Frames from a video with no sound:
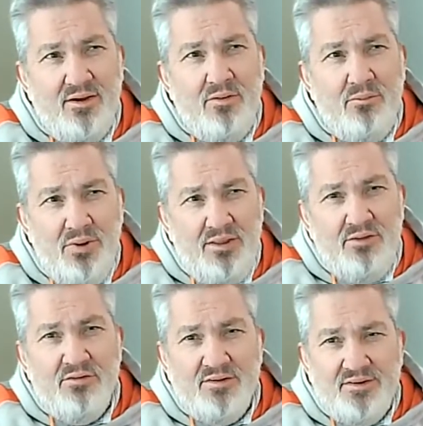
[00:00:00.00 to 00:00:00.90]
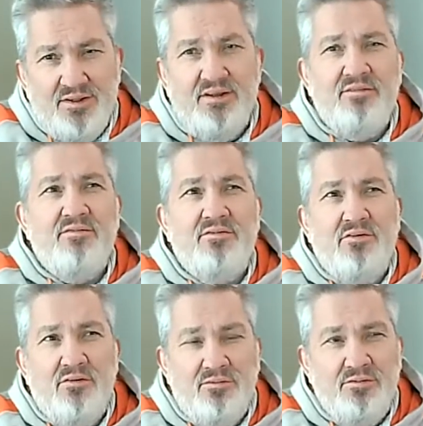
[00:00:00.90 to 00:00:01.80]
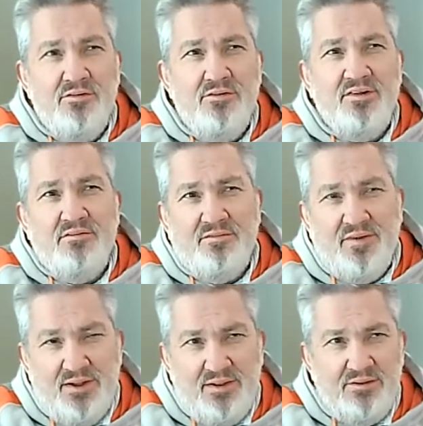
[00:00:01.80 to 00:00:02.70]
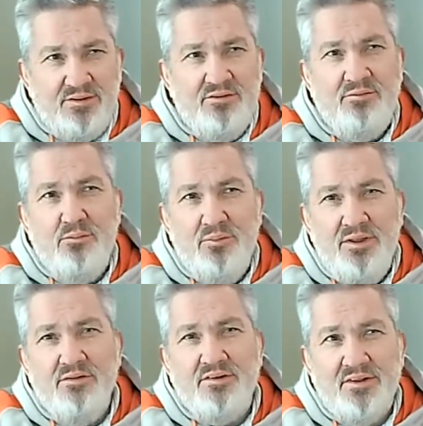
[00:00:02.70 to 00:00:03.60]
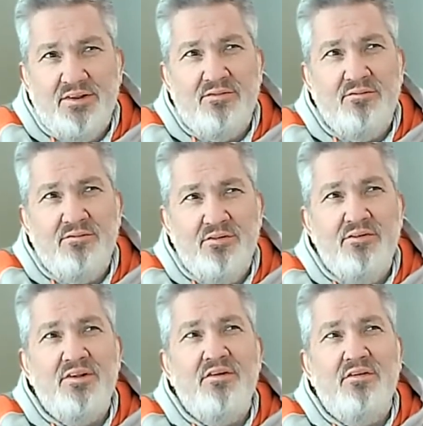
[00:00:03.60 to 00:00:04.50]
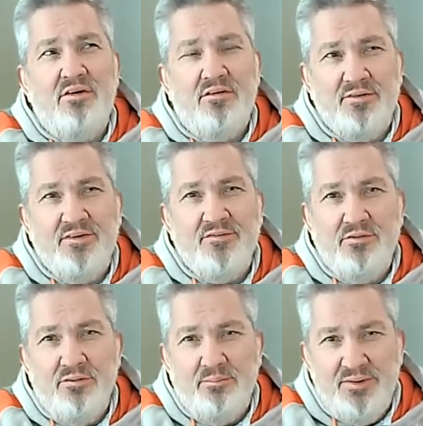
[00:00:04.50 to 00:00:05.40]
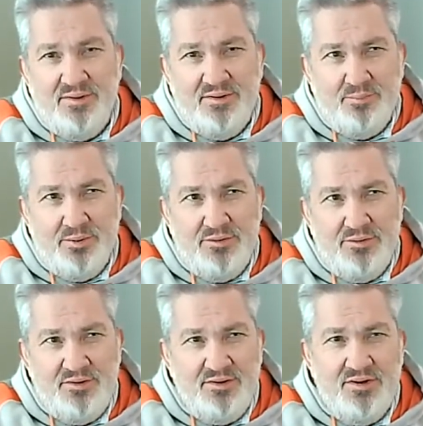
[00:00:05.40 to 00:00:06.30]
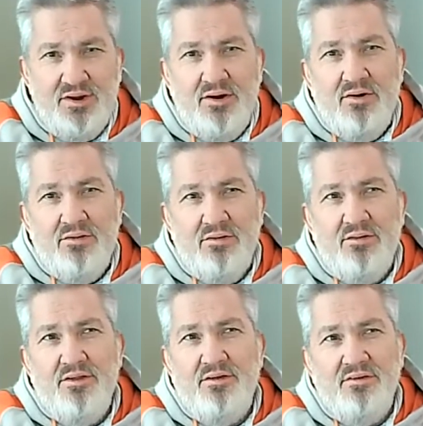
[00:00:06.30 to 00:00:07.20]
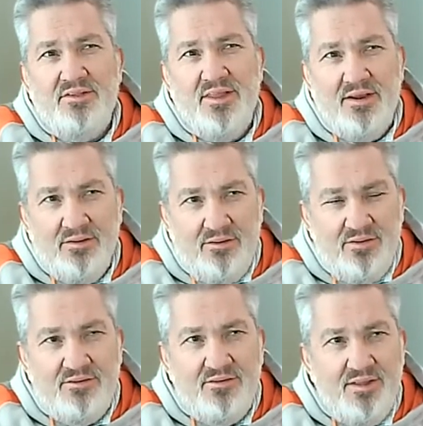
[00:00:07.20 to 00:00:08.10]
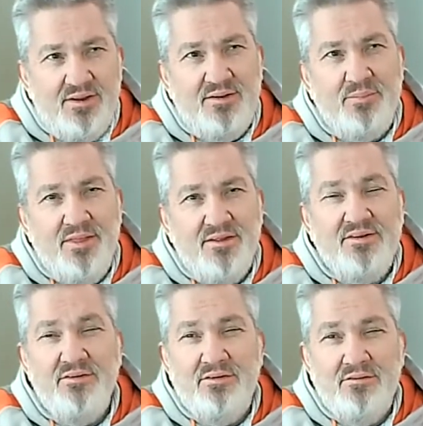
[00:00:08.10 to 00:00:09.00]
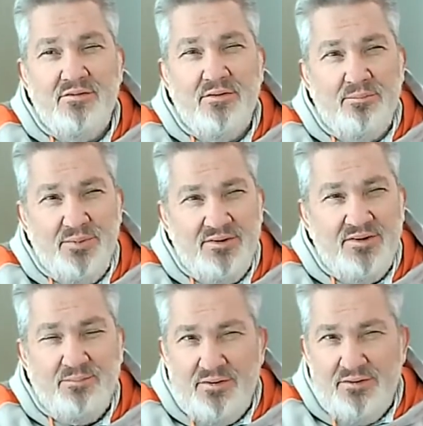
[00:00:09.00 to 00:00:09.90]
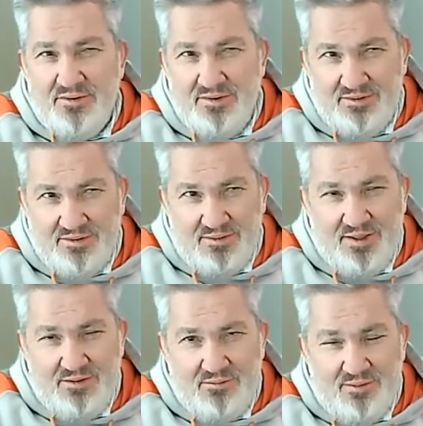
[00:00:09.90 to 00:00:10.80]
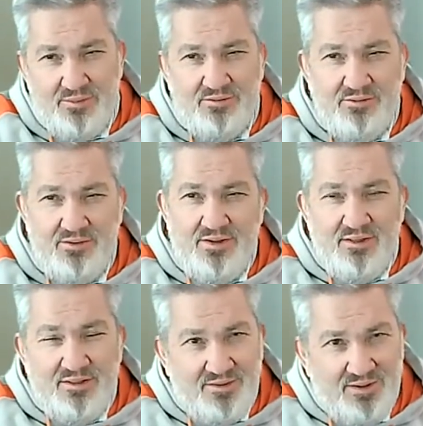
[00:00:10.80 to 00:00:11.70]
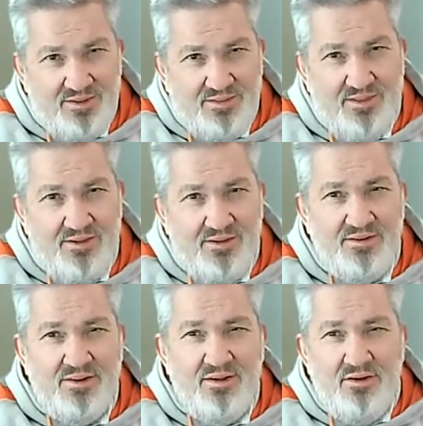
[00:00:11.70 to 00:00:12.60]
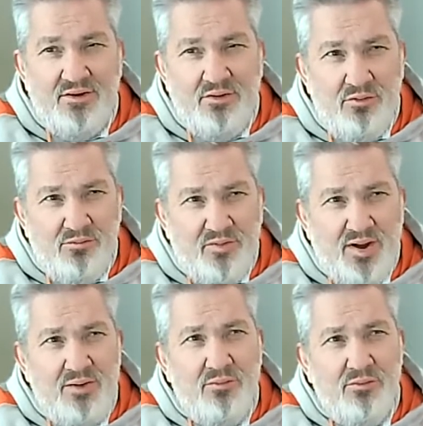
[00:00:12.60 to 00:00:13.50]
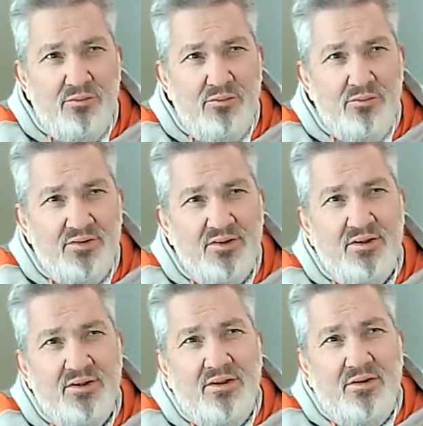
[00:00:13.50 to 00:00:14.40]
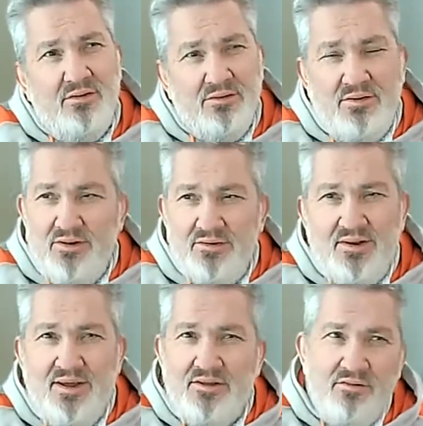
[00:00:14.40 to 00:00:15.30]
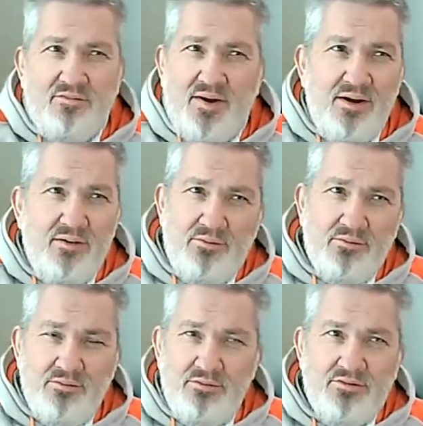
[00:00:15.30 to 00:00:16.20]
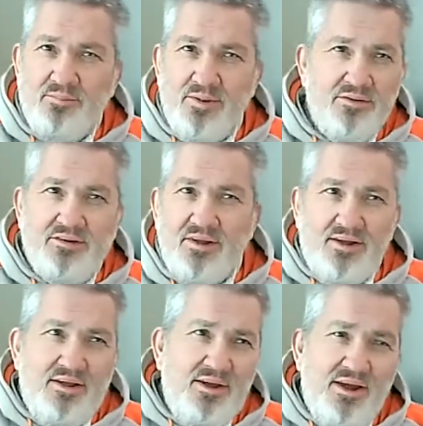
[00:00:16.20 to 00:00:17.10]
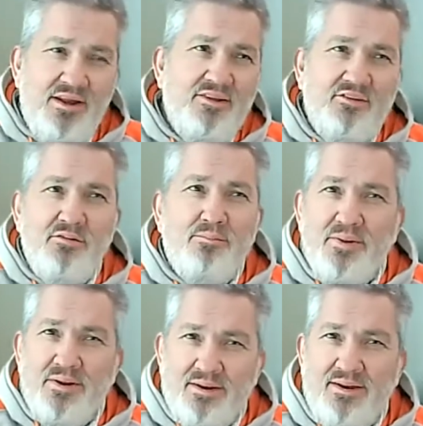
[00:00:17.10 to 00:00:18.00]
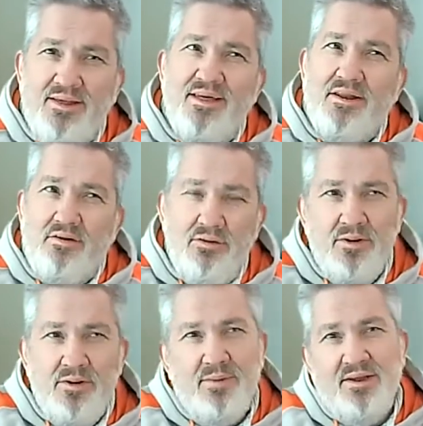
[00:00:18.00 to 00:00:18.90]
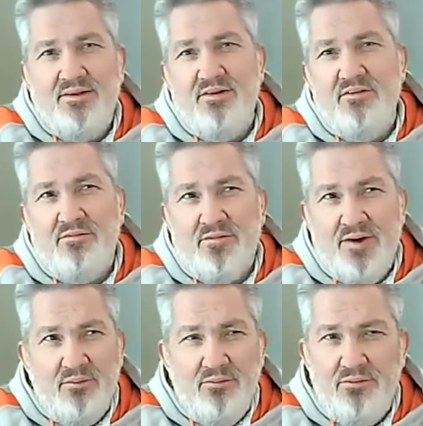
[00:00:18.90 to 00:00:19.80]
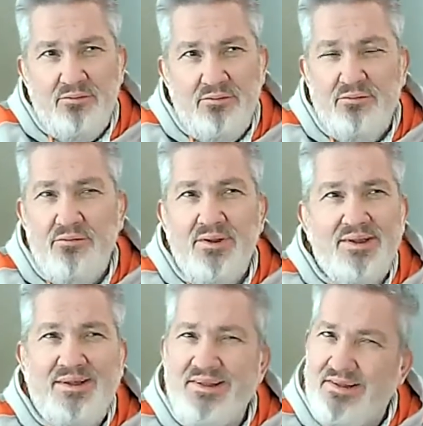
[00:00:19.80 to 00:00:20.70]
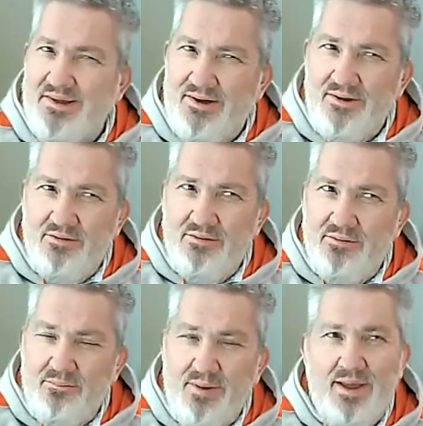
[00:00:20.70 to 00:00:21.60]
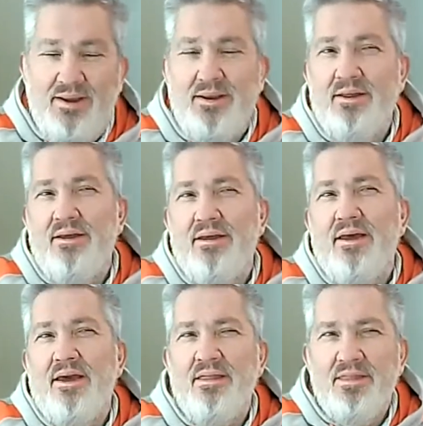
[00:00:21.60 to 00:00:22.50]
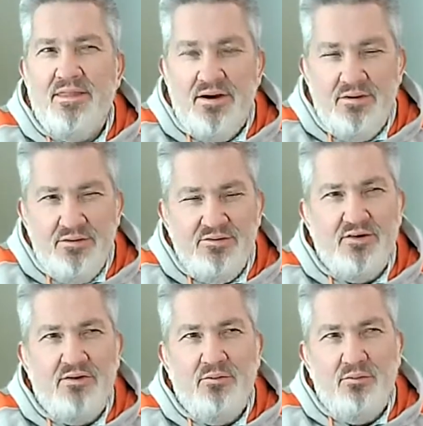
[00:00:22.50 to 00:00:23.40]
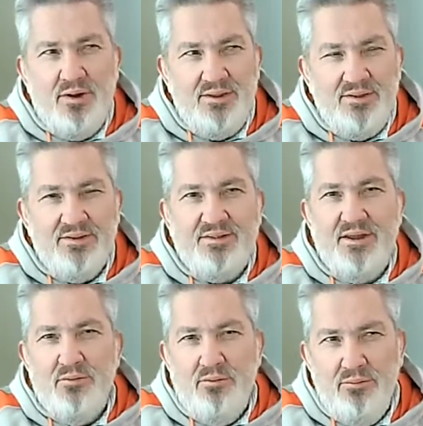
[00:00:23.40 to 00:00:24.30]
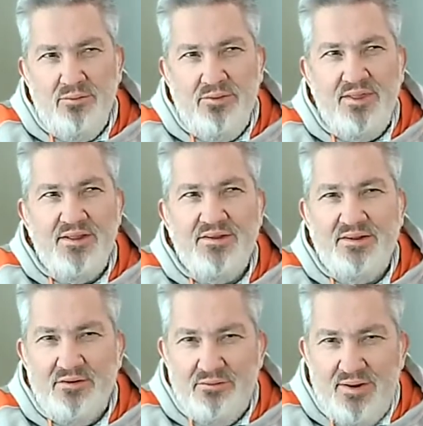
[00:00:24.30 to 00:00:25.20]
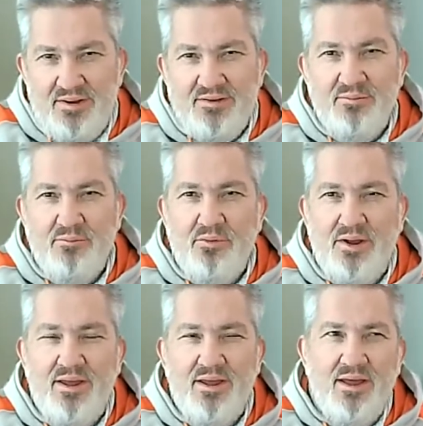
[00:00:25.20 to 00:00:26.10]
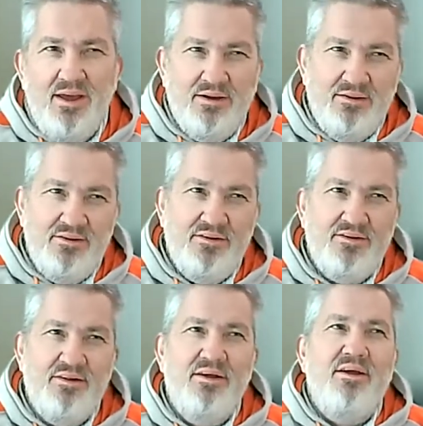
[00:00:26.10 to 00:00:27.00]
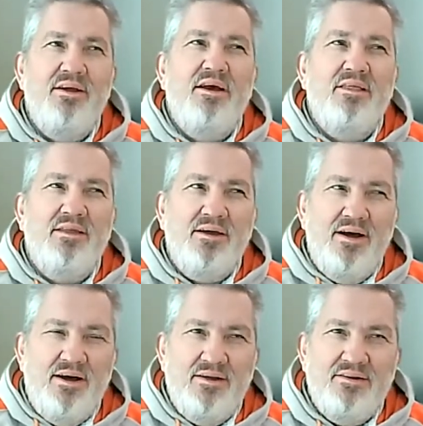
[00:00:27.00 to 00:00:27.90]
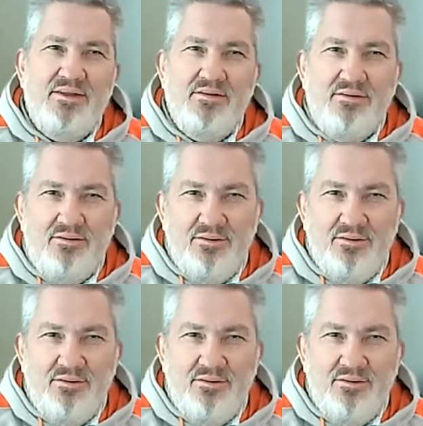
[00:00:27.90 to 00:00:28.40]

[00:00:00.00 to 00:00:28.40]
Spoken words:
Wean yourself of using files, wean yourself of using Office for your business process. Rather use technology that is better suited for a business process than that rubbish. The second thing is your firewall rules. Look closely at your firewall rules, because any stupidity that a human makes in your firewall rule is going to remain. And those are the ones that all these ransomware hackers and the guys that